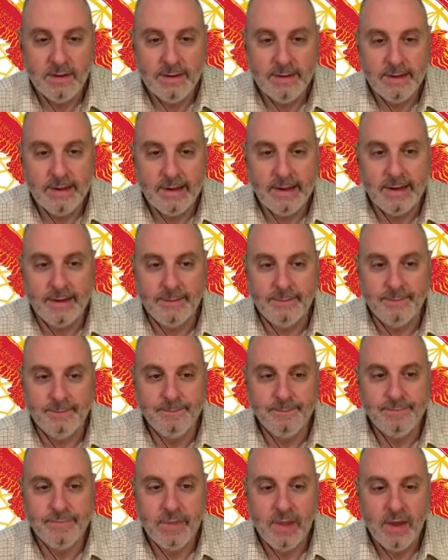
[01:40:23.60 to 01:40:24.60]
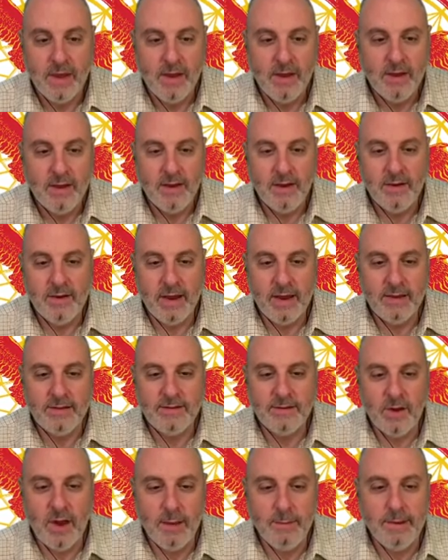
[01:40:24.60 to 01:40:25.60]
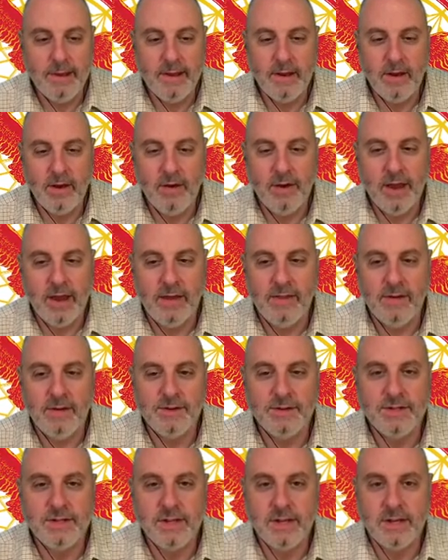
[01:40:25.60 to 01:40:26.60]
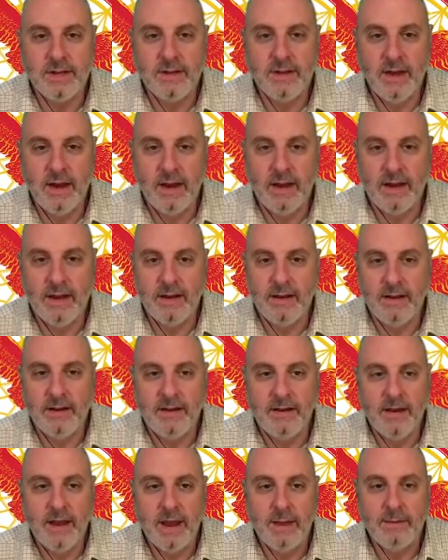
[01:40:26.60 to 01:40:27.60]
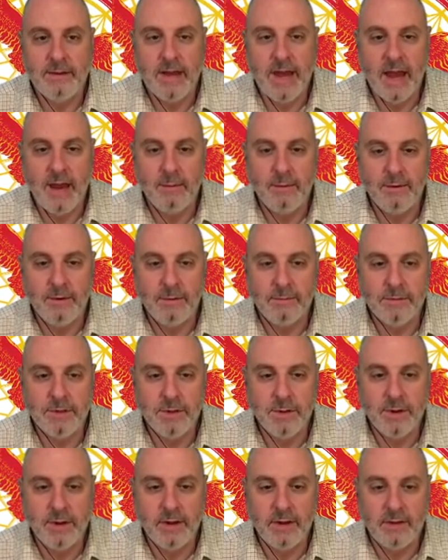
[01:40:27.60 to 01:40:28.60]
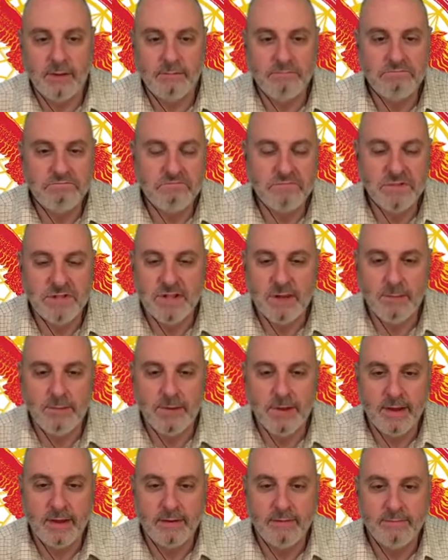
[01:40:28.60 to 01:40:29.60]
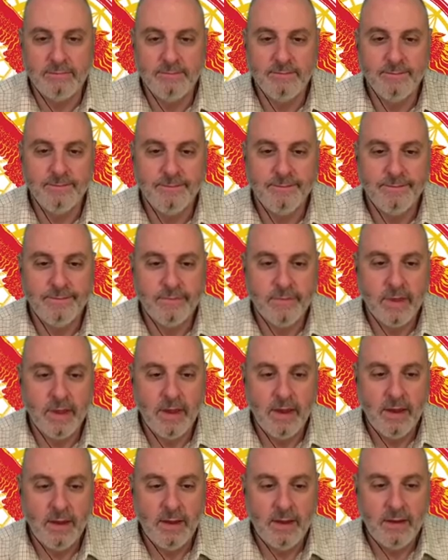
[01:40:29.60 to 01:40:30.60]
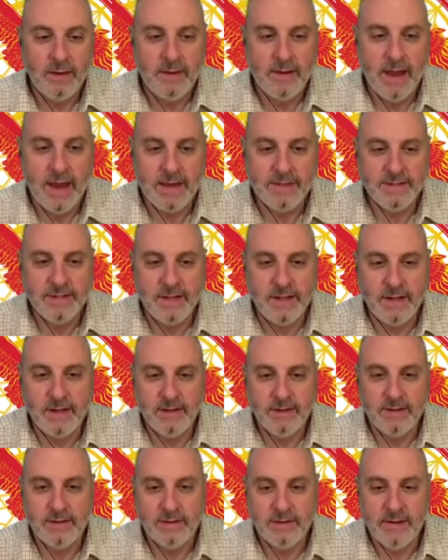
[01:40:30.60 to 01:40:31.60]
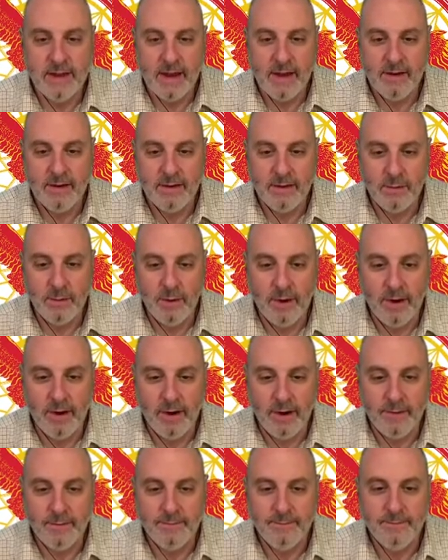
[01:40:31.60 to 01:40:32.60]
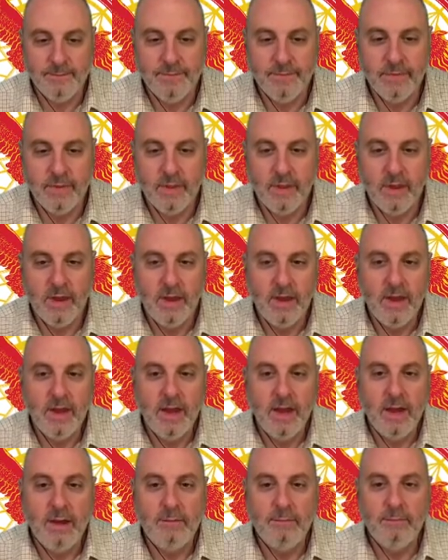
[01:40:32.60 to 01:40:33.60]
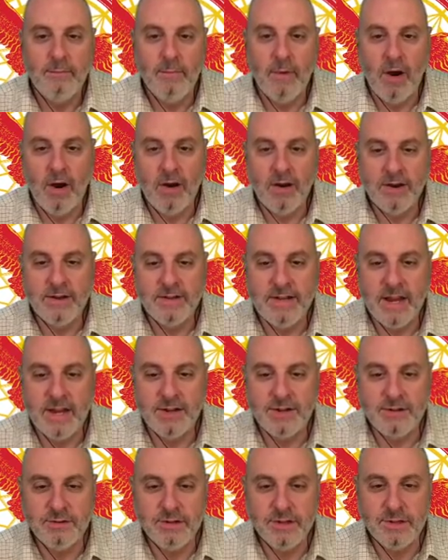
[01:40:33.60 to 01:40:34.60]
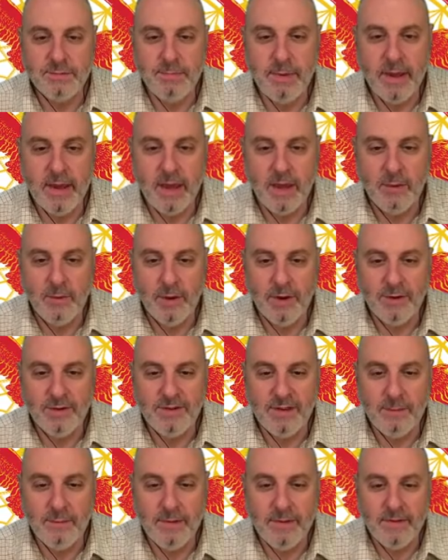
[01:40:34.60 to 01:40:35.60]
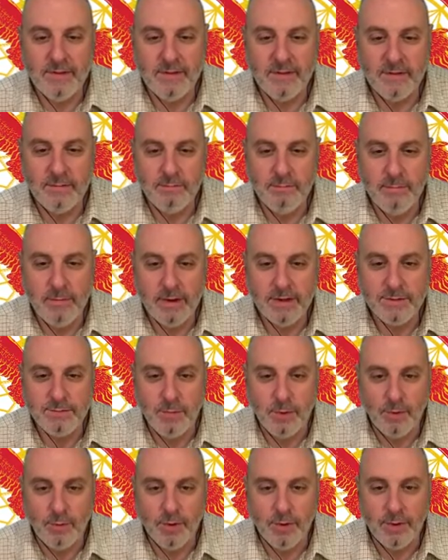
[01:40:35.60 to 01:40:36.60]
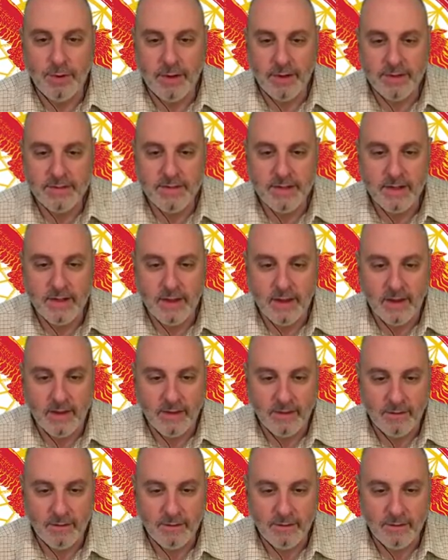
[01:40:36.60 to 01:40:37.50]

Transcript: Huh. Okay, so I mean, okay, there's a, a named Angmarim doing something nasty down in the water. Architecturally speaking, we don't, I mean, this is much more ruinous than the other,